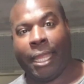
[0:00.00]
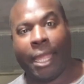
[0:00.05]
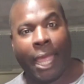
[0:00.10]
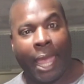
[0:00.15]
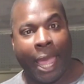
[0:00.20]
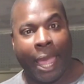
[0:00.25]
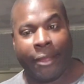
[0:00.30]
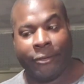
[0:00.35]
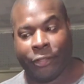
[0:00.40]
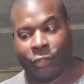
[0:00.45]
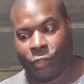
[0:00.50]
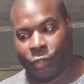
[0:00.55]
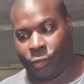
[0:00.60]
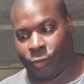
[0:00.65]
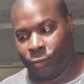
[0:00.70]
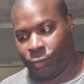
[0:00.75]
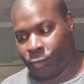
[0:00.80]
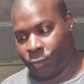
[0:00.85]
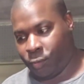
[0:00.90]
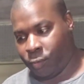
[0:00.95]
had
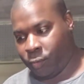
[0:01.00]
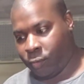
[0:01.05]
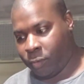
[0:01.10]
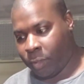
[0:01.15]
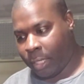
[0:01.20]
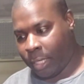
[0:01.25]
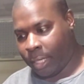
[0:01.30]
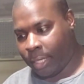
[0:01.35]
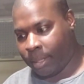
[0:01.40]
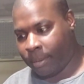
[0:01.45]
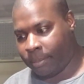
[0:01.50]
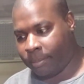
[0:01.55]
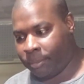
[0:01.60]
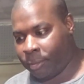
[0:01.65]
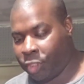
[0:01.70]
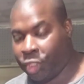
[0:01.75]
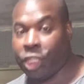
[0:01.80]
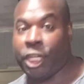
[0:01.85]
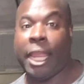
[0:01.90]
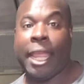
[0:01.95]
to
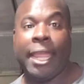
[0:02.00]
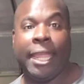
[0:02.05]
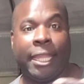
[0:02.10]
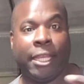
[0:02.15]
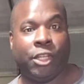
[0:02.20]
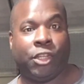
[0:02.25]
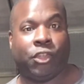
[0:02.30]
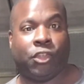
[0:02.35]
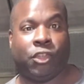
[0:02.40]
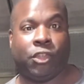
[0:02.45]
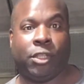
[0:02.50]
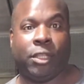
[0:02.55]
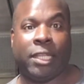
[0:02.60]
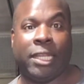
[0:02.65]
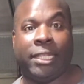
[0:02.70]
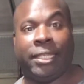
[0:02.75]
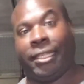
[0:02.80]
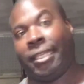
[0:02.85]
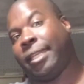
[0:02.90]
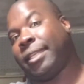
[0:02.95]
change
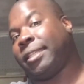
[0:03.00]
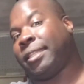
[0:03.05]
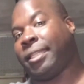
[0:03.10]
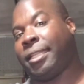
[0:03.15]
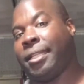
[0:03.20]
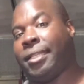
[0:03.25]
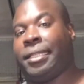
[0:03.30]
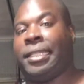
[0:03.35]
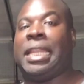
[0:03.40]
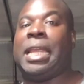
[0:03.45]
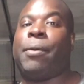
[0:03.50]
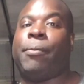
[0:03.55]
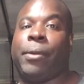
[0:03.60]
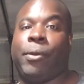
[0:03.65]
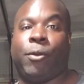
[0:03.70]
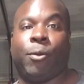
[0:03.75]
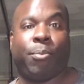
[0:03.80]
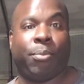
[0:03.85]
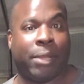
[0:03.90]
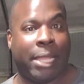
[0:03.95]
the distance that we
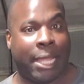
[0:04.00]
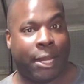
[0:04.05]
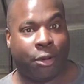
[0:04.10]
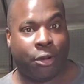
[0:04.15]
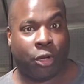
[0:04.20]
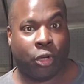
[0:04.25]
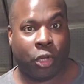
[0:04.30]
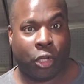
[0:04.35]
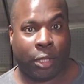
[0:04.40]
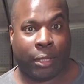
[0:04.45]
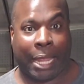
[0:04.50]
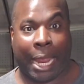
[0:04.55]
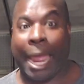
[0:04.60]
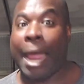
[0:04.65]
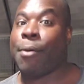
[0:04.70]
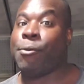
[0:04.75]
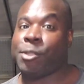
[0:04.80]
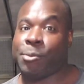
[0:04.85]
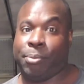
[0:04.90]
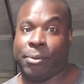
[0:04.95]
were planning on, that
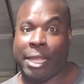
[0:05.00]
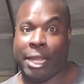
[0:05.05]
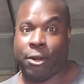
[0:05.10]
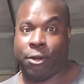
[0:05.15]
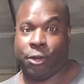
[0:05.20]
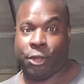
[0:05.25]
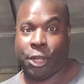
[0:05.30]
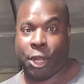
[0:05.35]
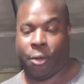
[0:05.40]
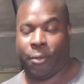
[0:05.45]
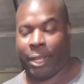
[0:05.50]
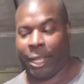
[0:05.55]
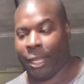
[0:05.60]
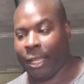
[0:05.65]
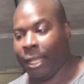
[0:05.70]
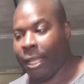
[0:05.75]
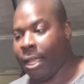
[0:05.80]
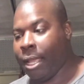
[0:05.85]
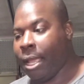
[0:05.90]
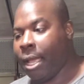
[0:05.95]
I was planning on
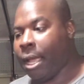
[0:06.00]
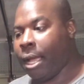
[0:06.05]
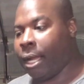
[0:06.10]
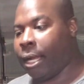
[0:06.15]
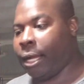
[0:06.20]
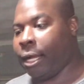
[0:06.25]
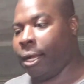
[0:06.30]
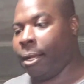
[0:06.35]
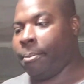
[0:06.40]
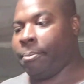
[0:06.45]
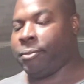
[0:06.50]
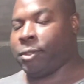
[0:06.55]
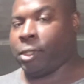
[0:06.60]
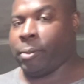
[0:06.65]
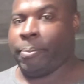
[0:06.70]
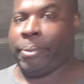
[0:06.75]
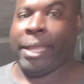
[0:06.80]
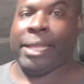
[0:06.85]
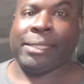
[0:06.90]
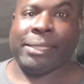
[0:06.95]
going. So
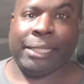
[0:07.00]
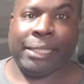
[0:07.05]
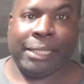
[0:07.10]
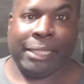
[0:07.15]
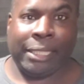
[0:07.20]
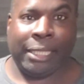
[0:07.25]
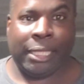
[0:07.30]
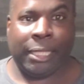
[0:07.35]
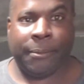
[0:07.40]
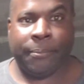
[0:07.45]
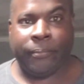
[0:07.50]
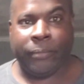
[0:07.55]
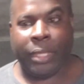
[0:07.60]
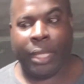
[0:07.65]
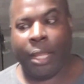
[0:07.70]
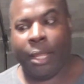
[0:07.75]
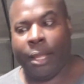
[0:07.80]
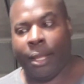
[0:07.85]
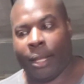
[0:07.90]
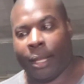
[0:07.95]
basically,
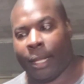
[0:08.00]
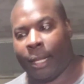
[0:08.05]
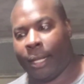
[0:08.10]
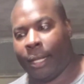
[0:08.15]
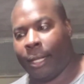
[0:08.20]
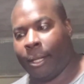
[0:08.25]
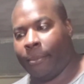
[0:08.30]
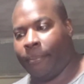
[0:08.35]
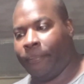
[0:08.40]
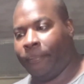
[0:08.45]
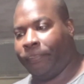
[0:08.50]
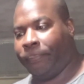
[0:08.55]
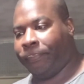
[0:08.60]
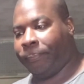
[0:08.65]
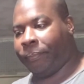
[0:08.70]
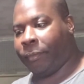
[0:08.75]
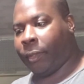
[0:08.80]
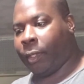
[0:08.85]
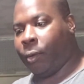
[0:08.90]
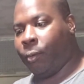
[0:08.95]

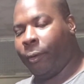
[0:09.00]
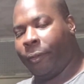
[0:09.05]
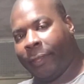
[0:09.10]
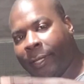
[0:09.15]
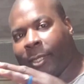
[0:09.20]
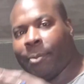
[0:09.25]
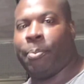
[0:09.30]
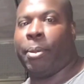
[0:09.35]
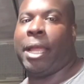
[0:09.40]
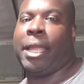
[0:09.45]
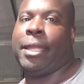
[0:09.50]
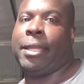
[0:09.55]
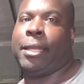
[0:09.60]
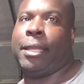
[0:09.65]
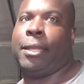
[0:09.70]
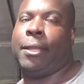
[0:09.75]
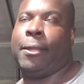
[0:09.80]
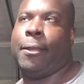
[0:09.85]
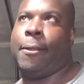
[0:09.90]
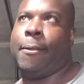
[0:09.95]
with this bike,
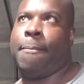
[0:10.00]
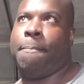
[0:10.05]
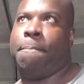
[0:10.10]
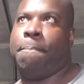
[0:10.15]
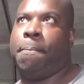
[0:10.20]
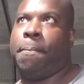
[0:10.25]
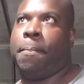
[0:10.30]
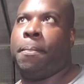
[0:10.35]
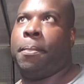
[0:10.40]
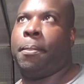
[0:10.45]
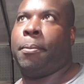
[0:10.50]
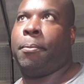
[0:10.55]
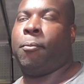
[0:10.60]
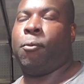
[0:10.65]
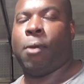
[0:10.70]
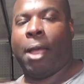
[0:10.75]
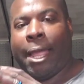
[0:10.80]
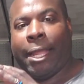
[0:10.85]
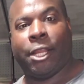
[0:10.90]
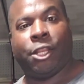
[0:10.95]

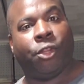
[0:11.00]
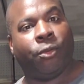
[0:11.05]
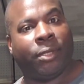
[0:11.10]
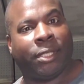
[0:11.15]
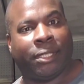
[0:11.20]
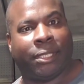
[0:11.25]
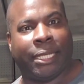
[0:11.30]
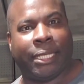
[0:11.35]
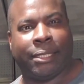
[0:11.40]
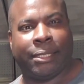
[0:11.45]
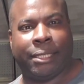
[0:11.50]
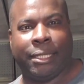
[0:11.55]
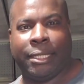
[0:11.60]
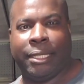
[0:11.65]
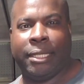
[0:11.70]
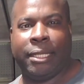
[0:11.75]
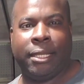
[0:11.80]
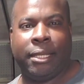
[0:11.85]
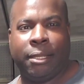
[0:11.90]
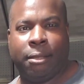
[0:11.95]
I can do
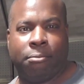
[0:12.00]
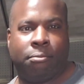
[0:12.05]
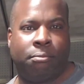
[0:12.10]
60